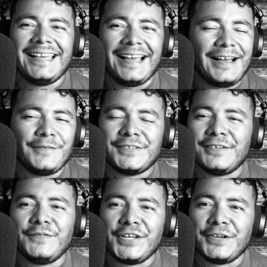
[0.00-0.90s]
I've
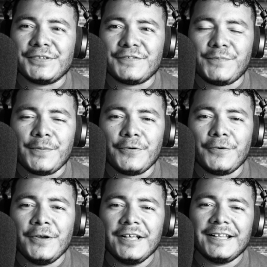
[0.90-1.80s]
seen videos of people
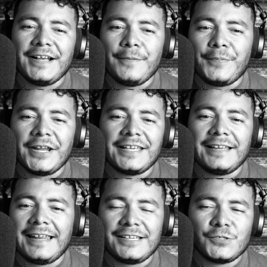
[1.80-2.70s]
breaking,
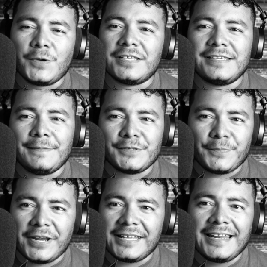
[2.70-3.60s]
like SWAT teams
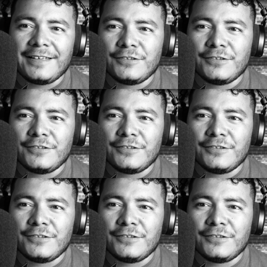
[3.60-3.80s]
breaking down